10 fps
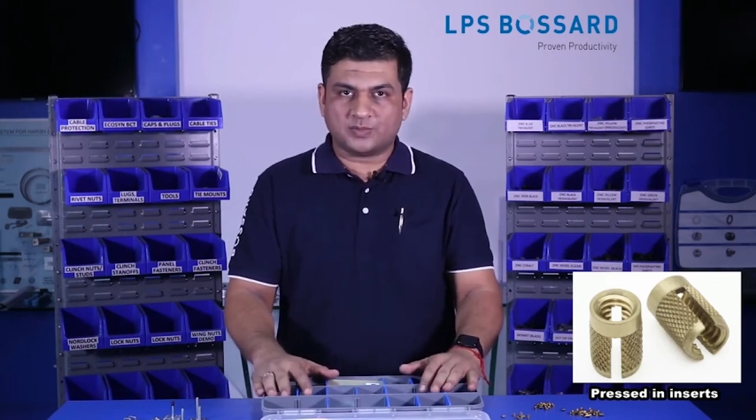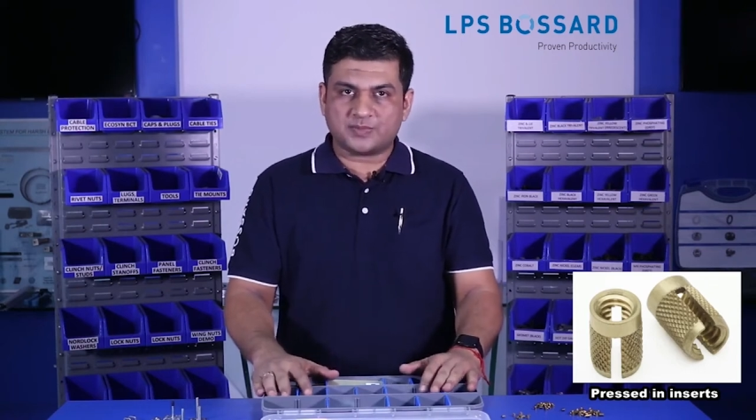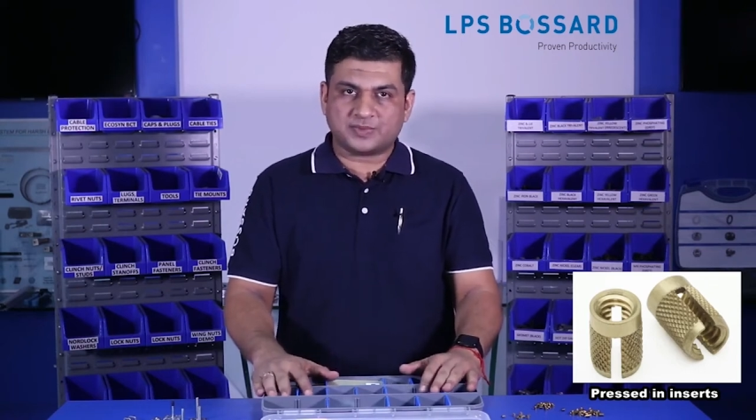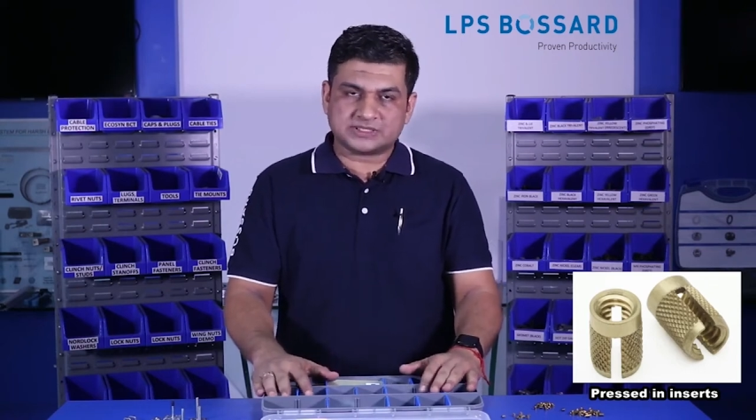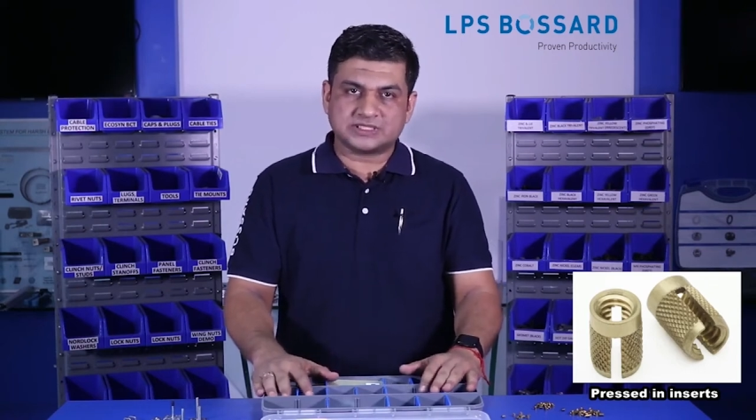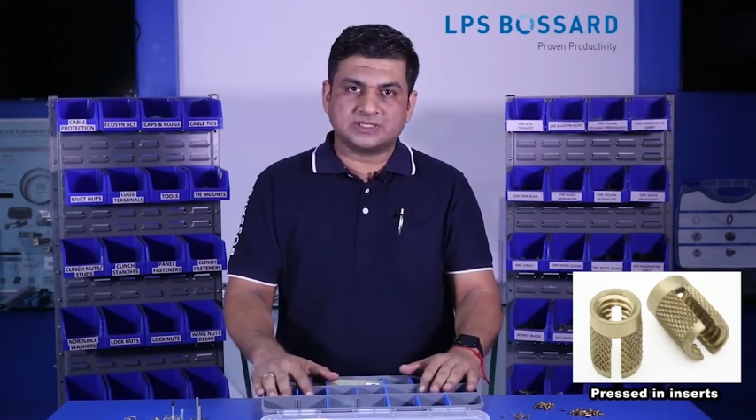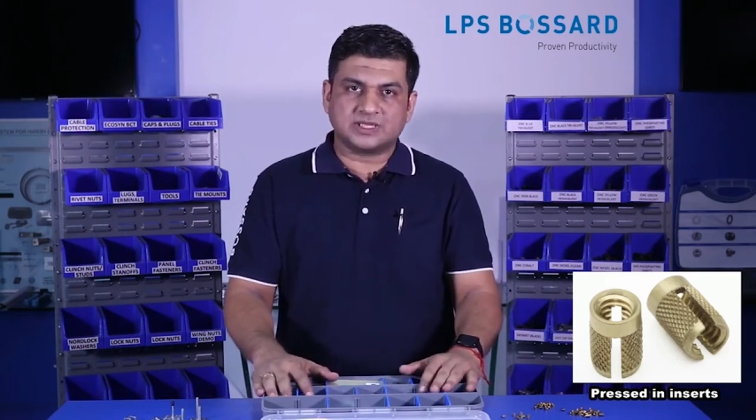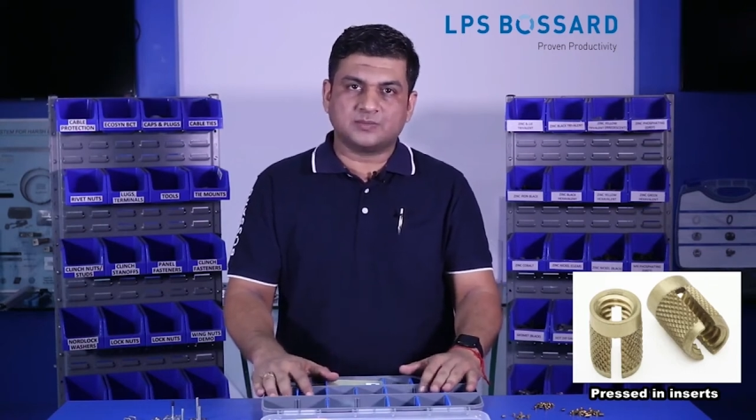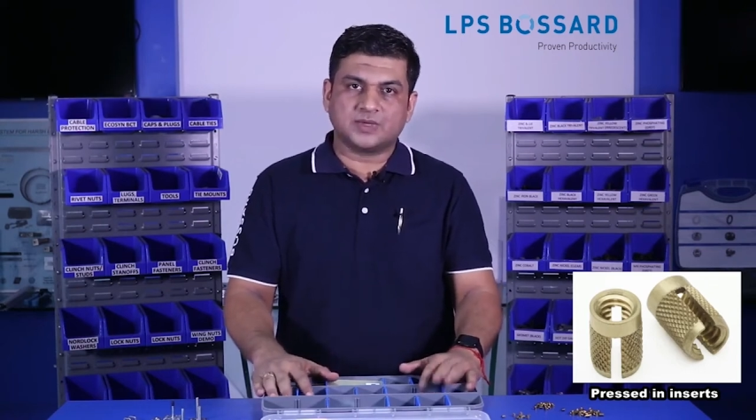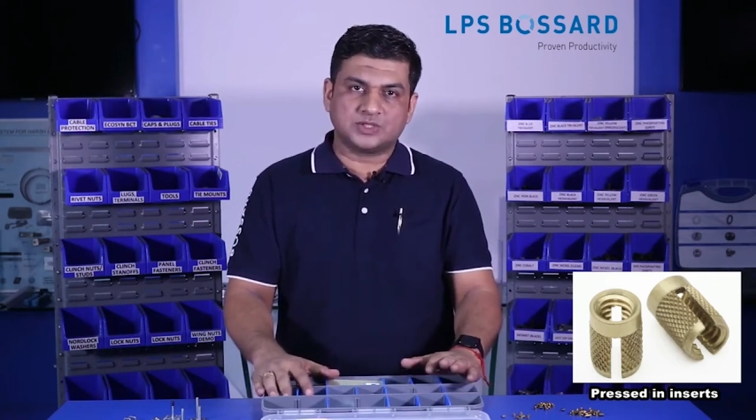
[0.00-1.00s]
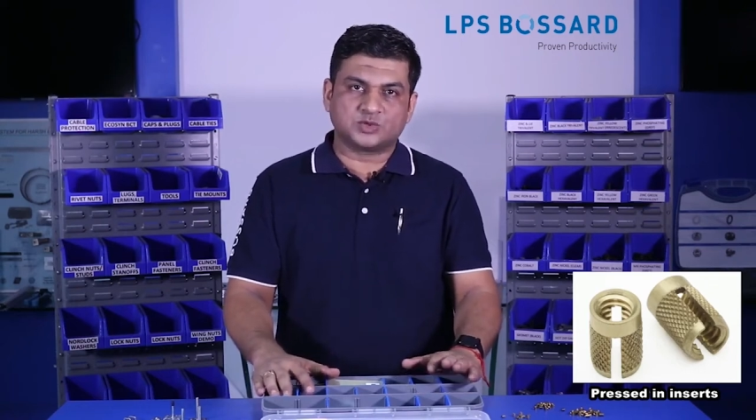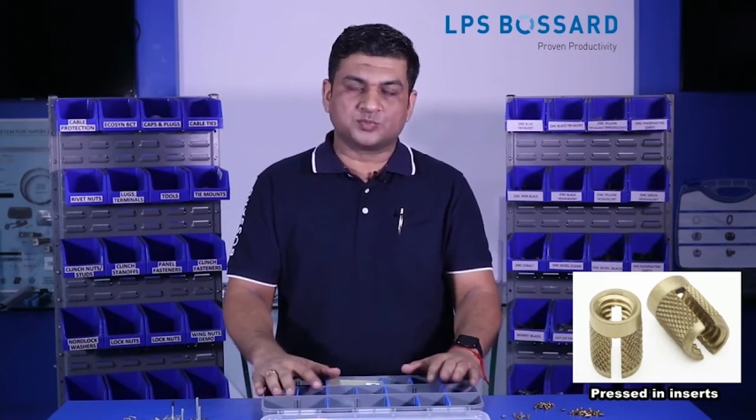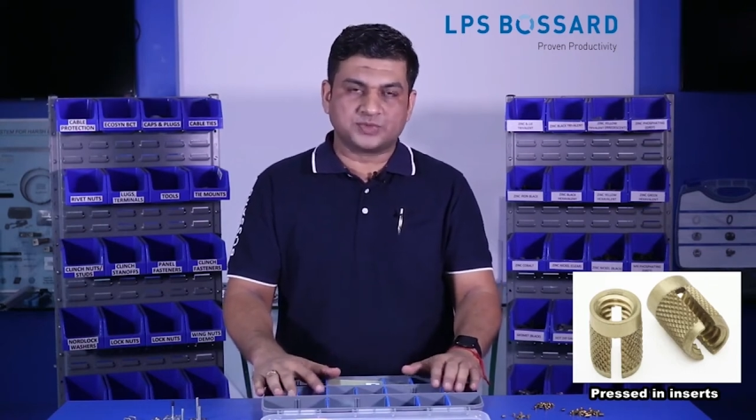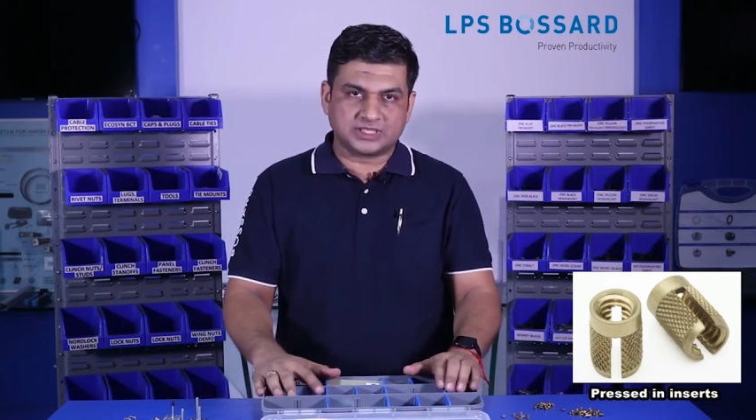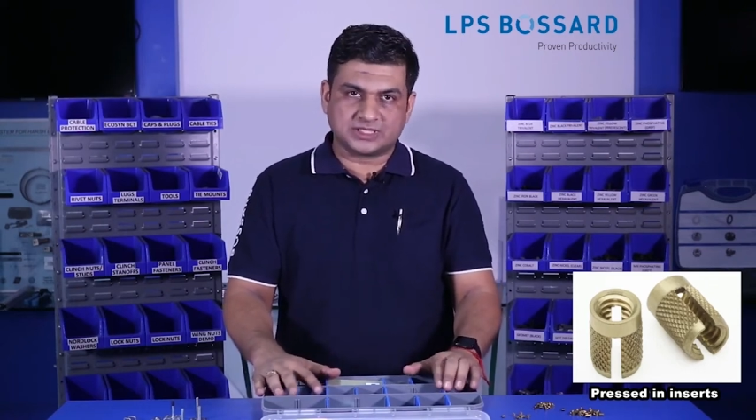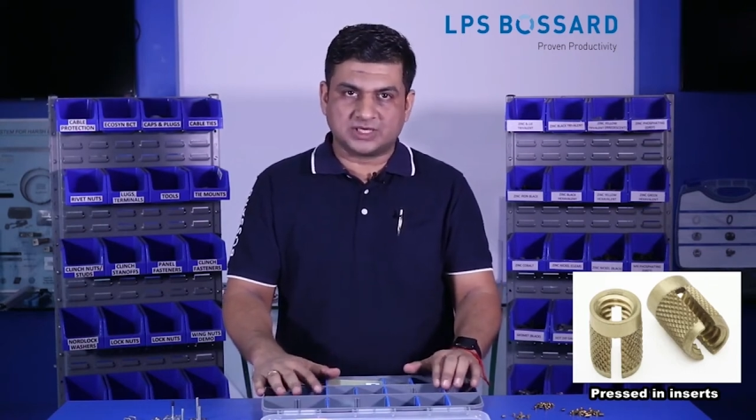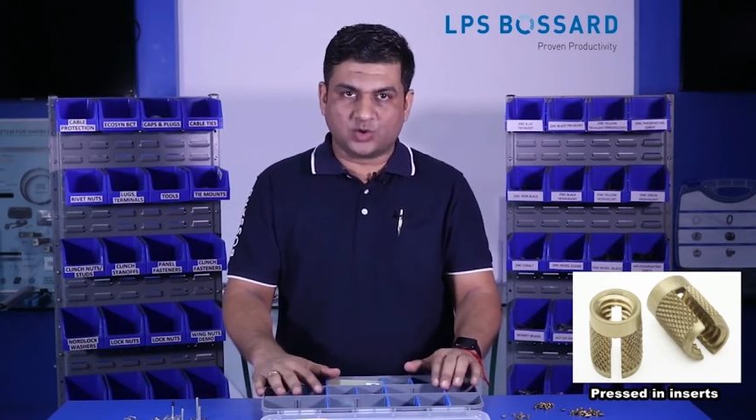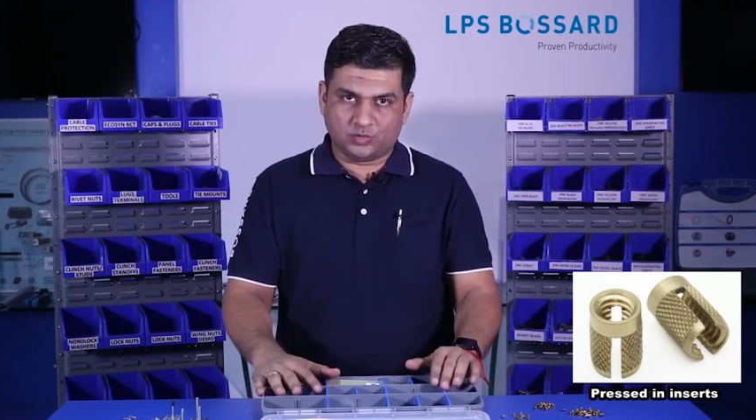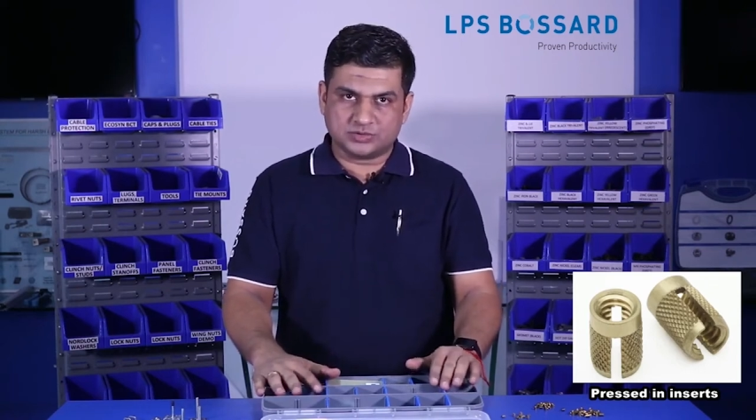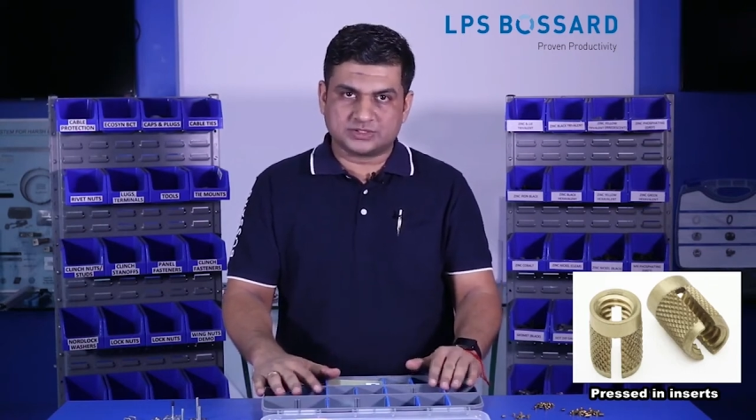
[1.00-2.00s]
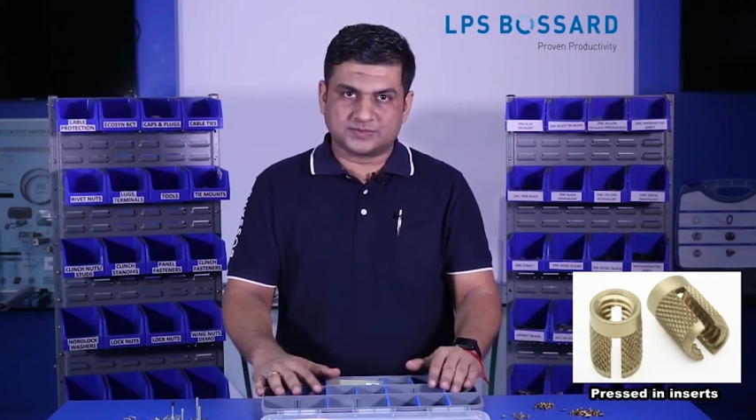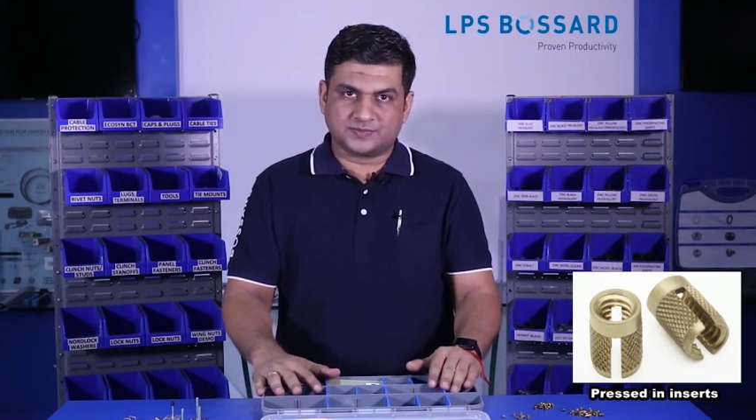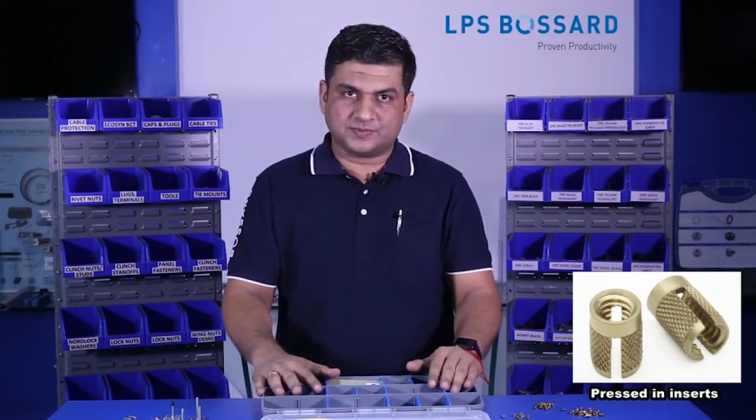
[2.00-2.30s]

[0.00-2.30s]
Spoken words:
by pressing them into pre-drilled holes.